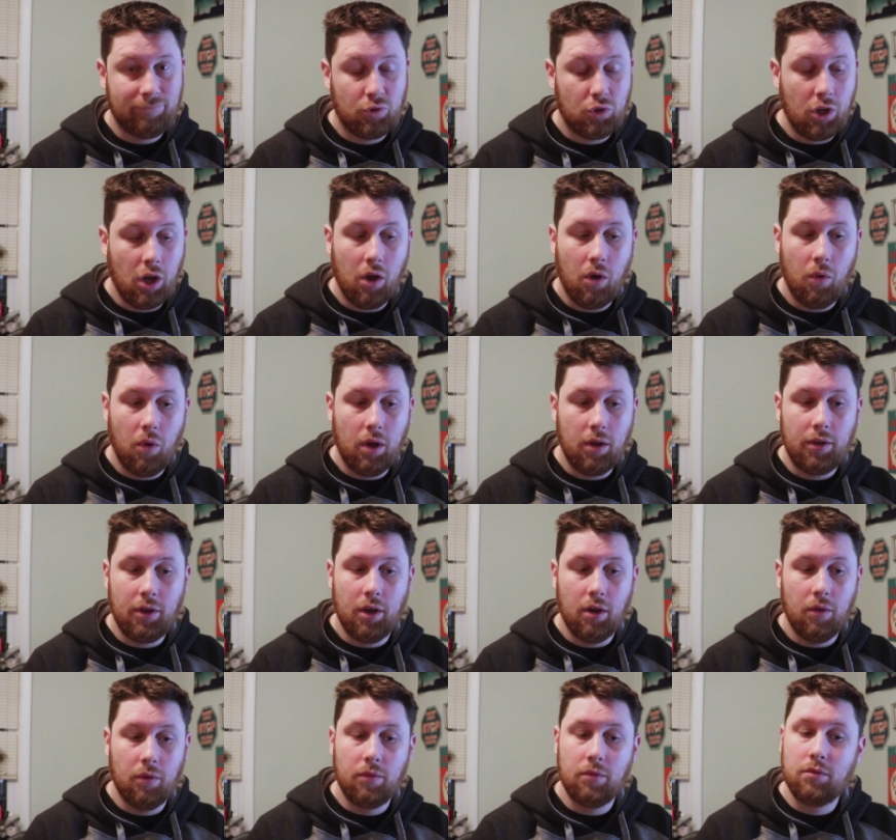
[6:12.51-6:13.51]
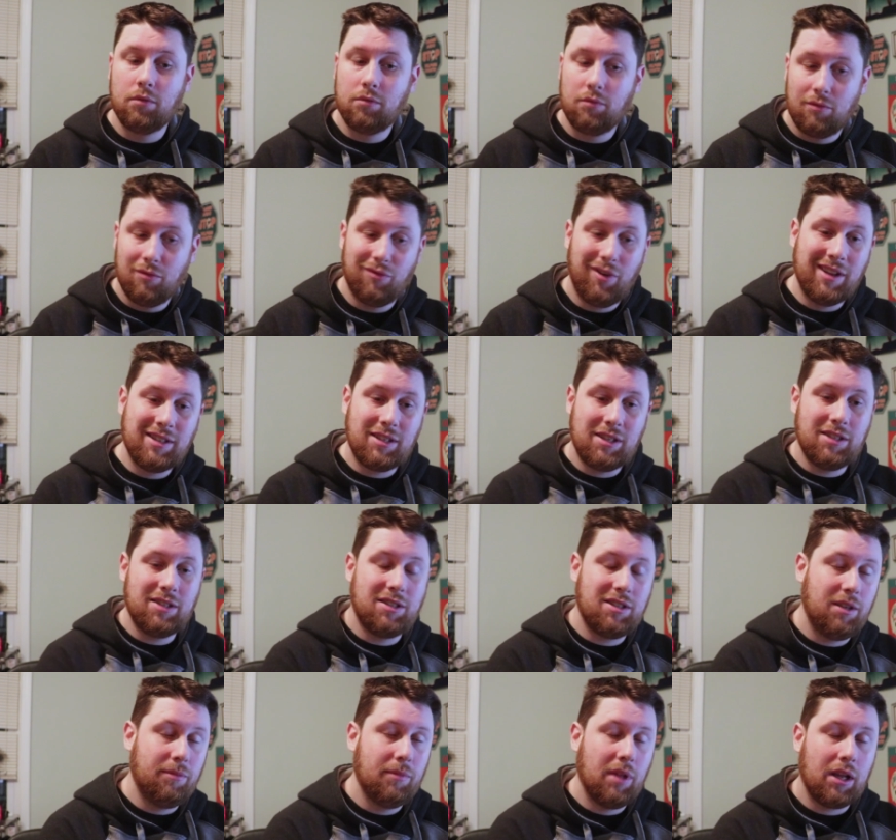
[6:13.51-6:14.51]
So, you know, the
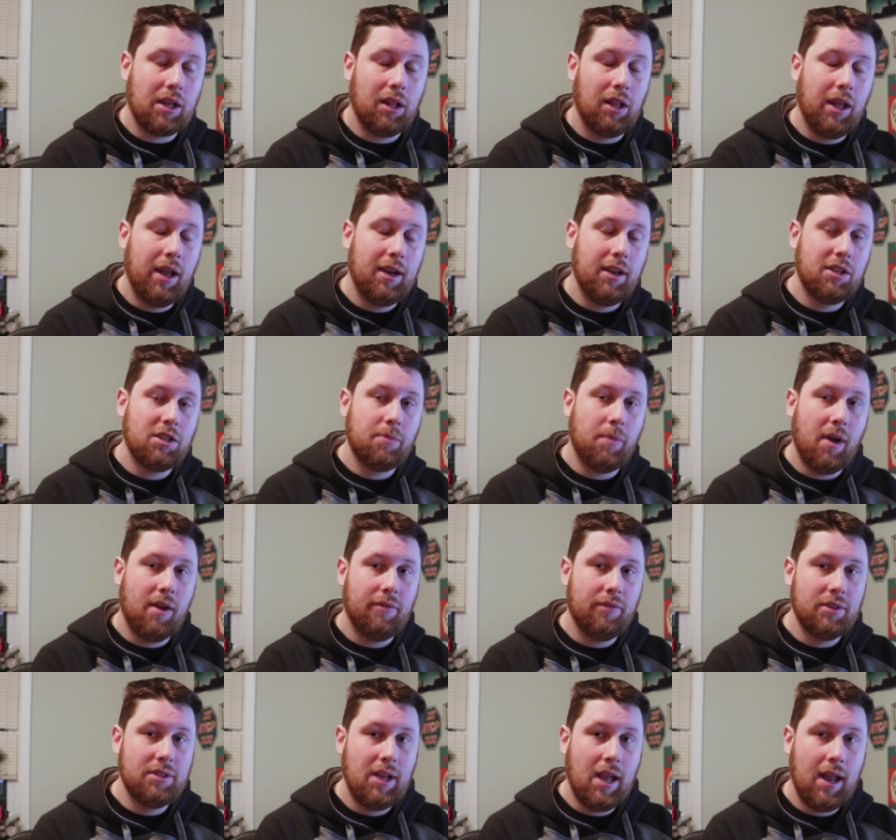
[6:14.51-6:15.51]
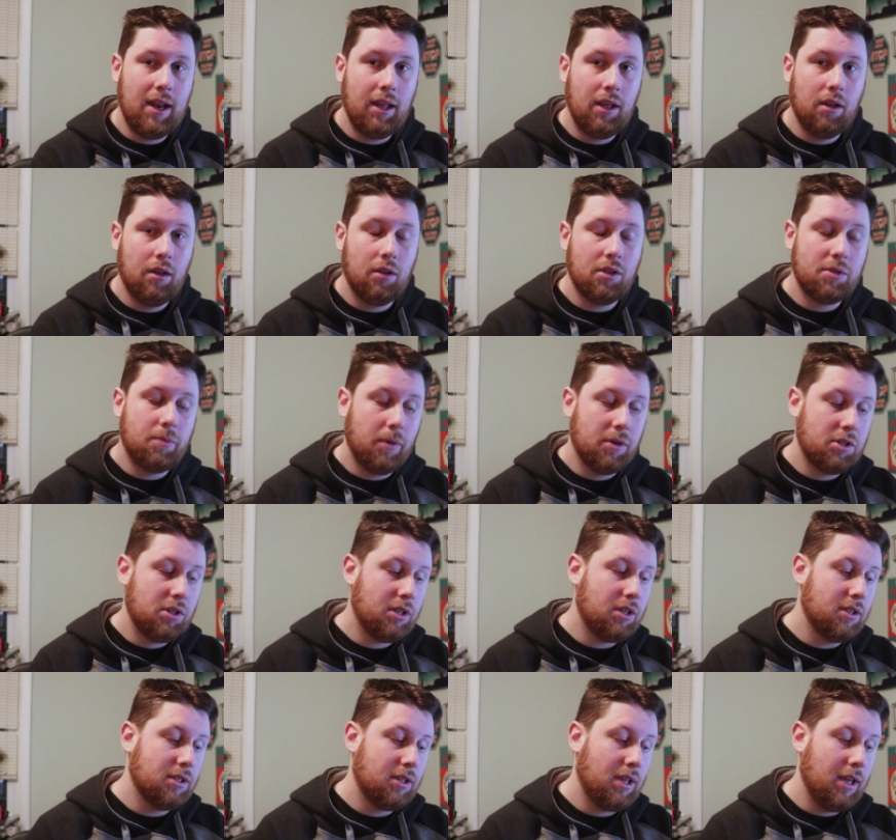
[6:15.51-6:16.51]
Redskins seem like a landing spot for Tannehill,
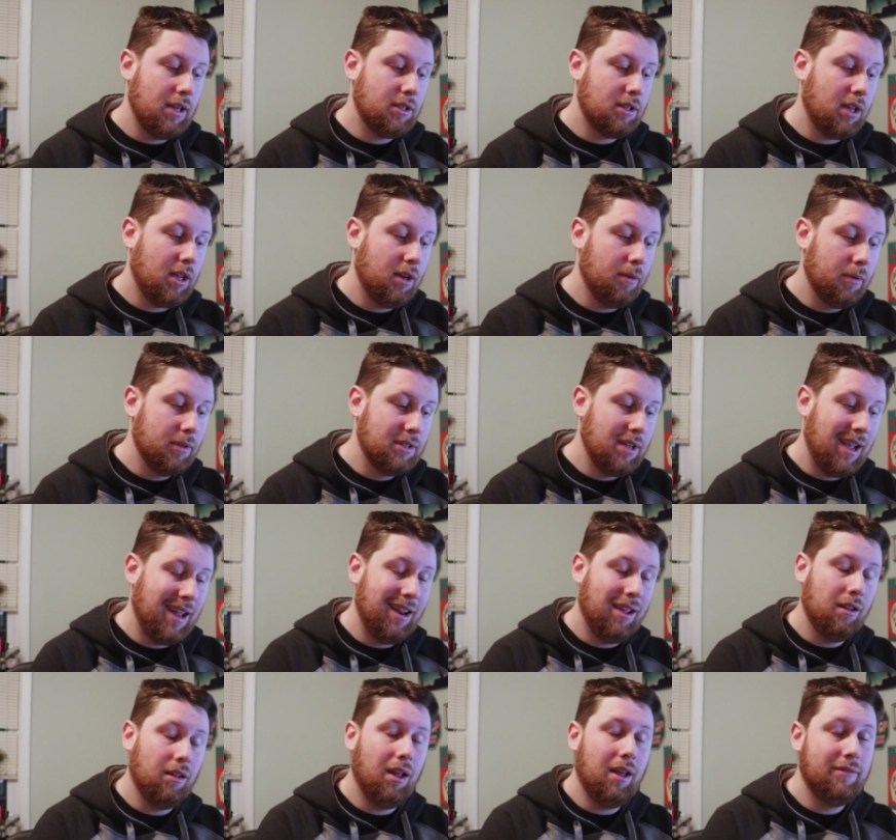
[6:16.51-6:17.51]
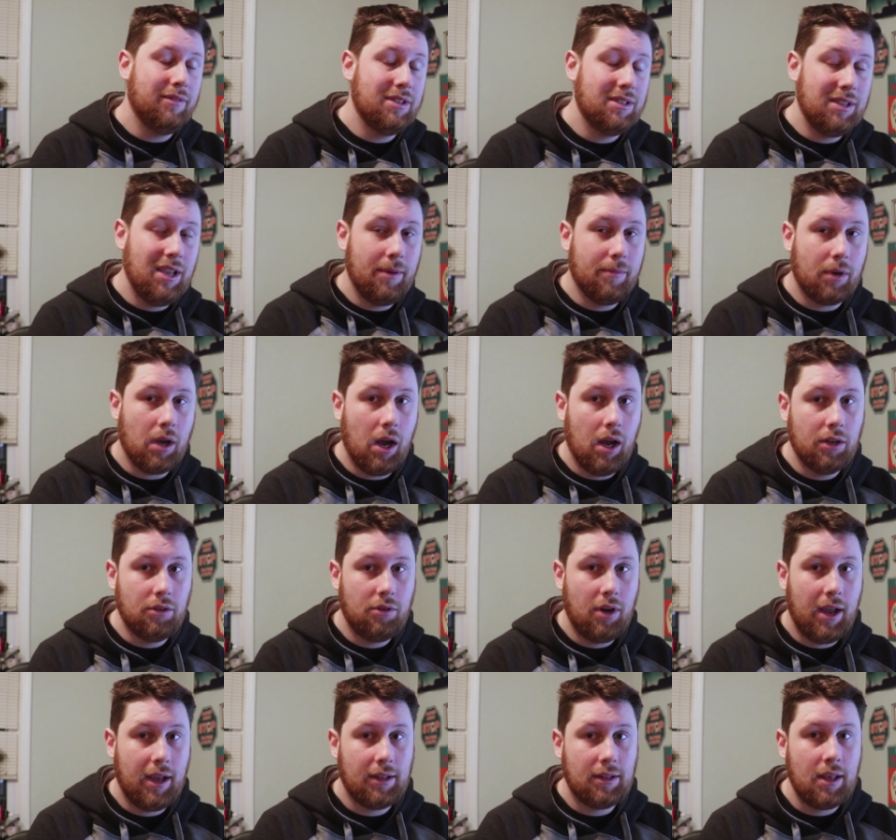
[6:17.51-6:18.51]
especially because Case Keenum and Tannehill have the same
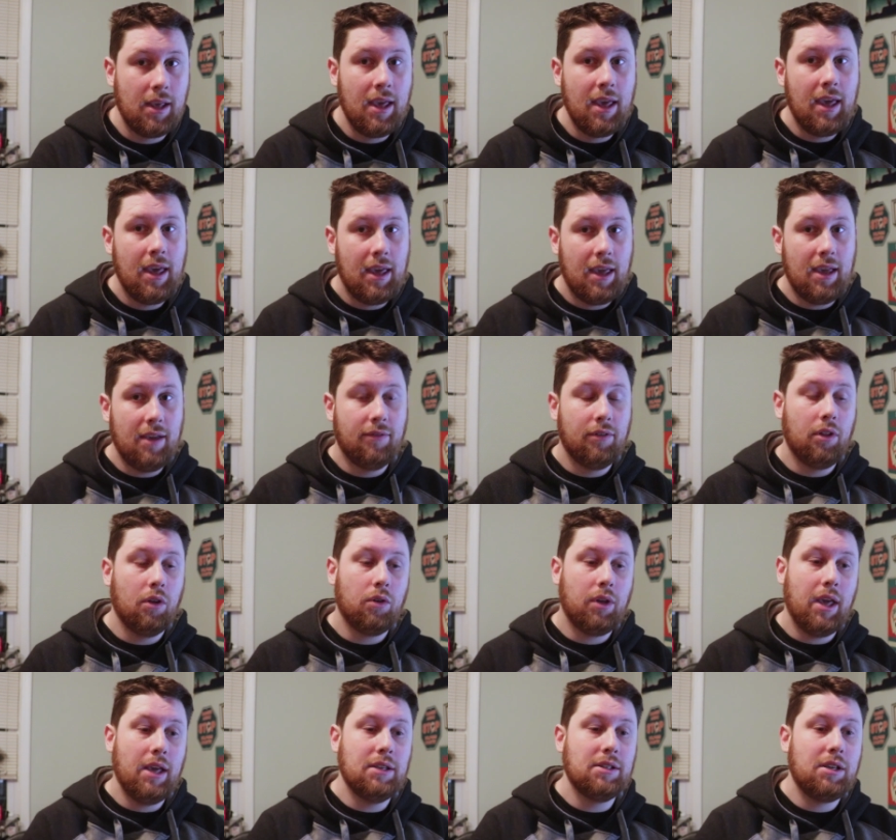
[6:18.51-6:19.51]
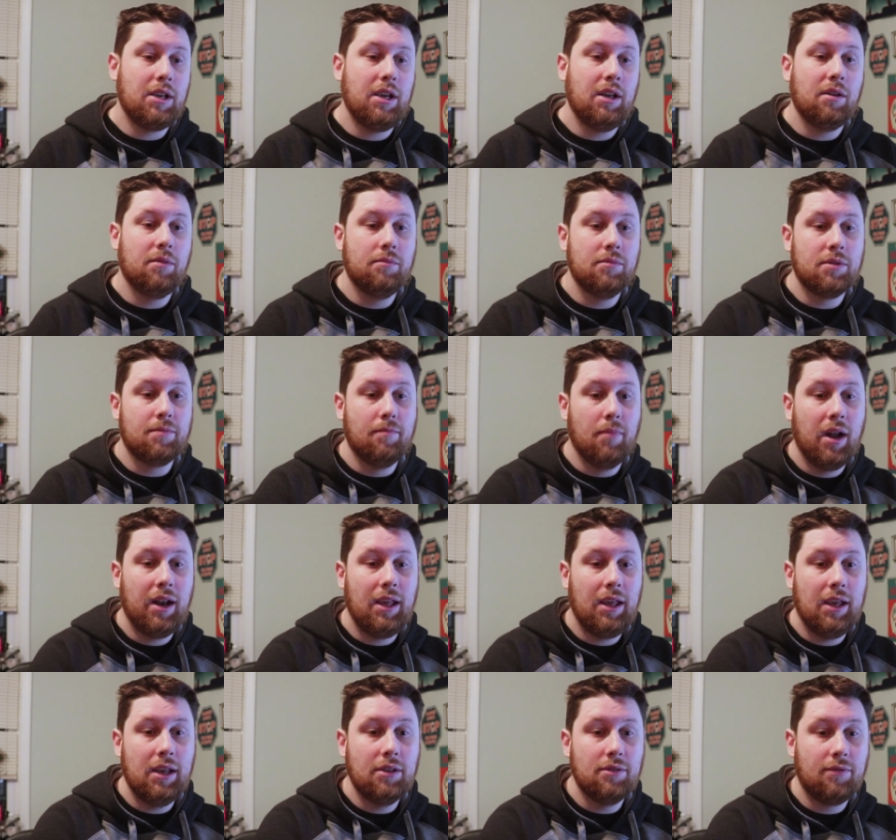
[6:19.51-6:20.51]
contract, even though Case Keenum's
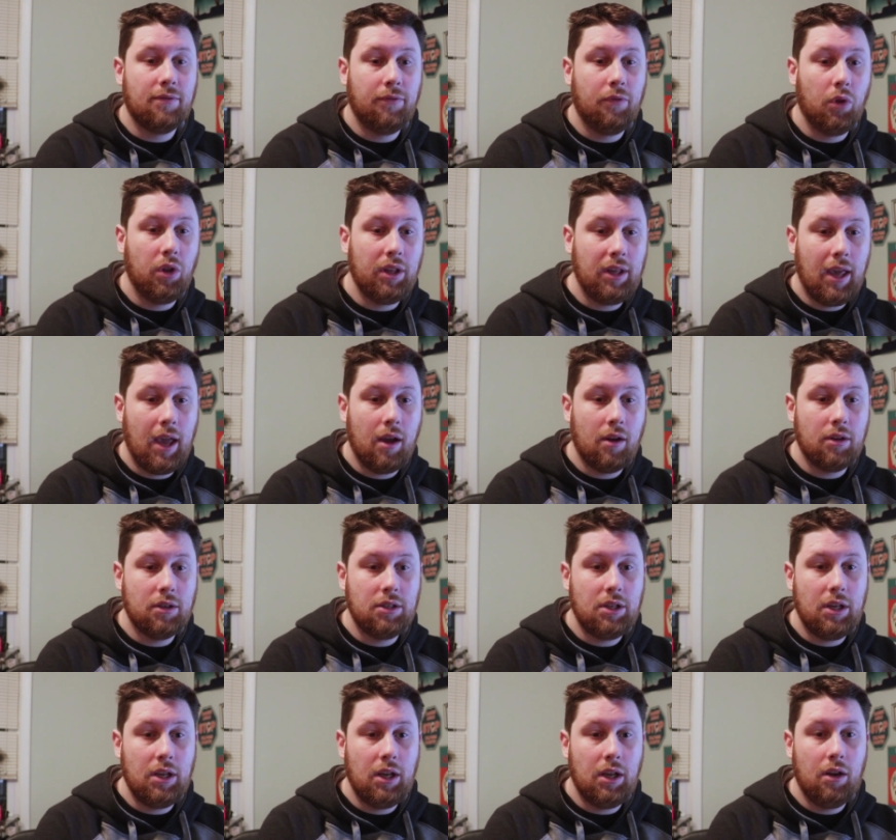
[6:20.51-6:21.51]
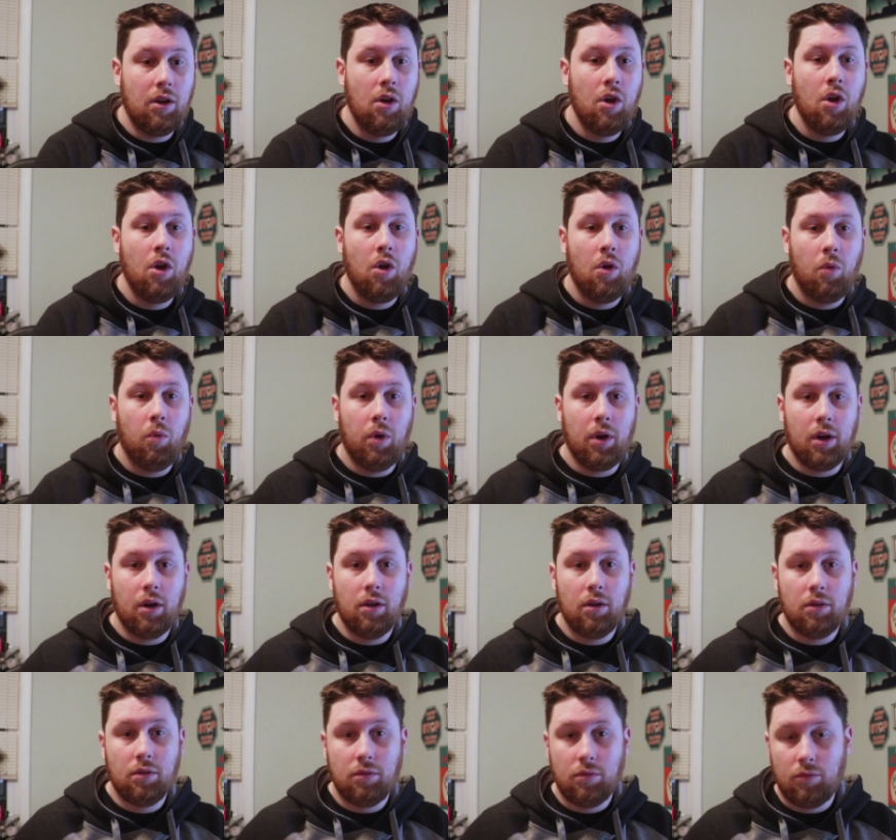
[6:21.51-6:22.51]
money is fully guaranteed,
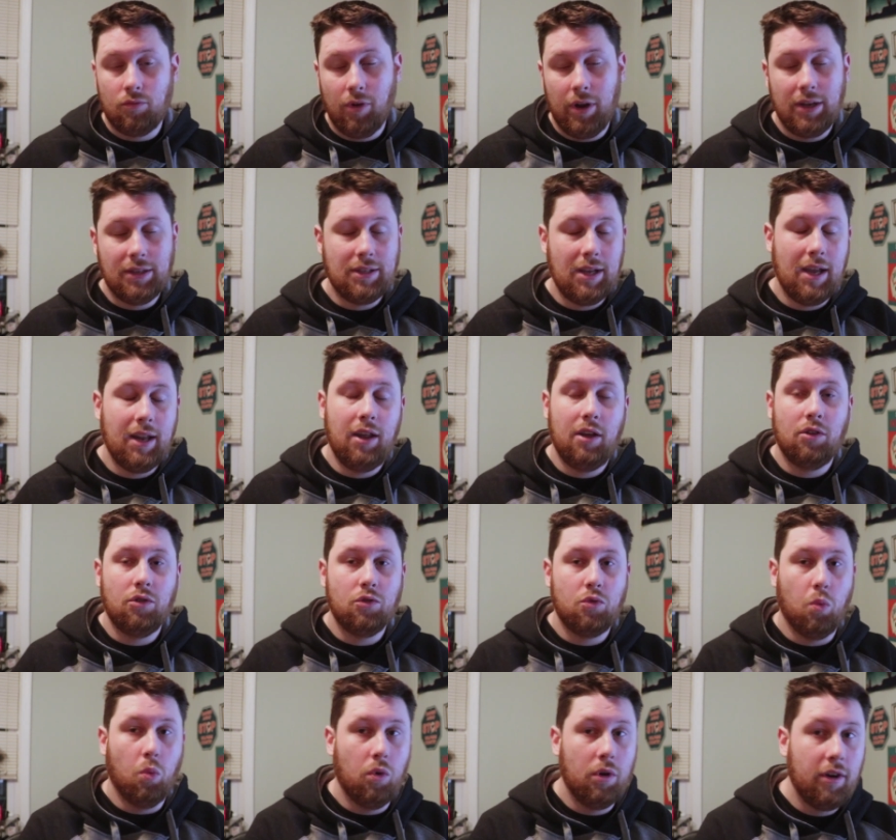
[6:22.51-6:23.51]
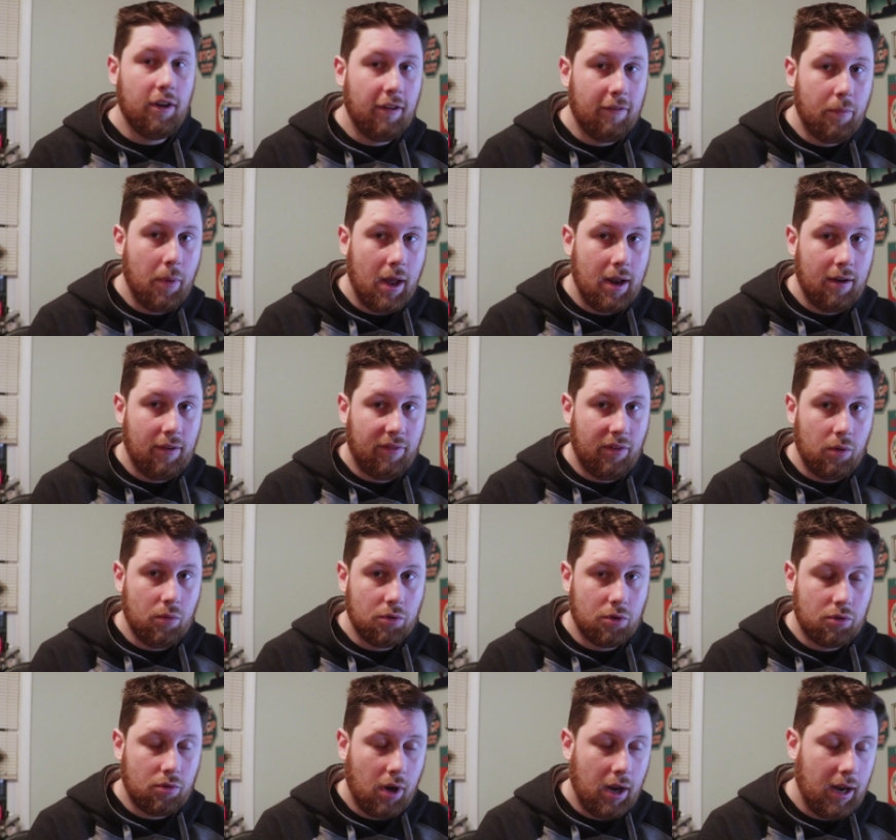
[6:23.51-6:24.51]
where Ryan Tannehill's wouldn't have been if he
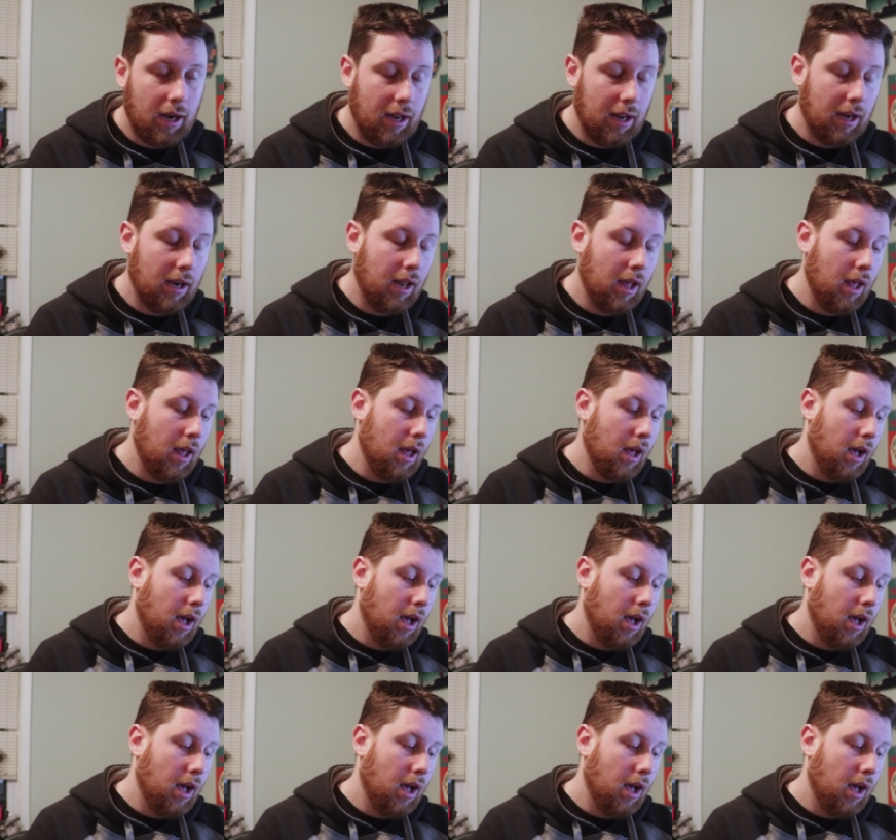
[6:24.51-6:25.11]
was traded.